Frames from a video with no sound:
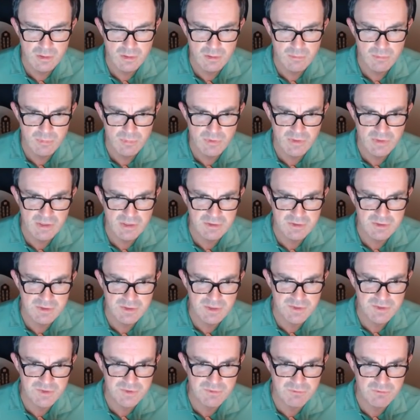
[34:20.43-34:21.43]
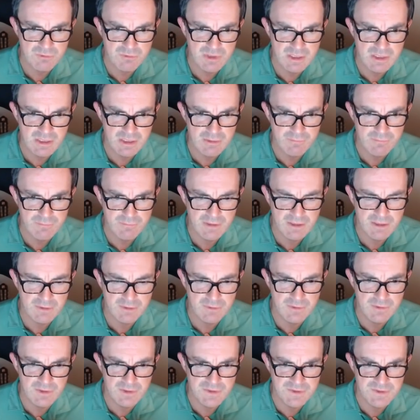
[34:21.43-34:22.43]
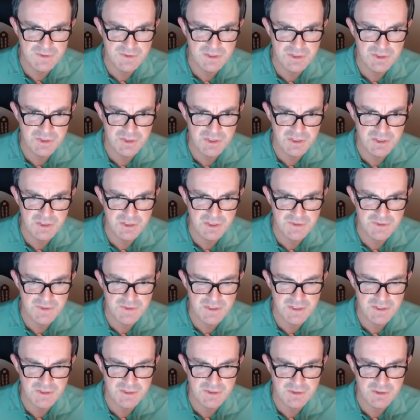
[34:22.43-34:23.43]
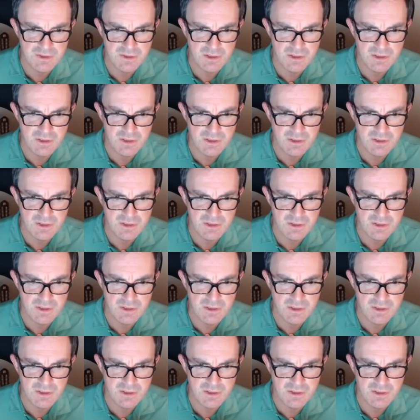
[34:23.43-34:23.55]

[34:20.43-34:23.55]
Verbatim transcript: But that doesn't really affect this digit, does it?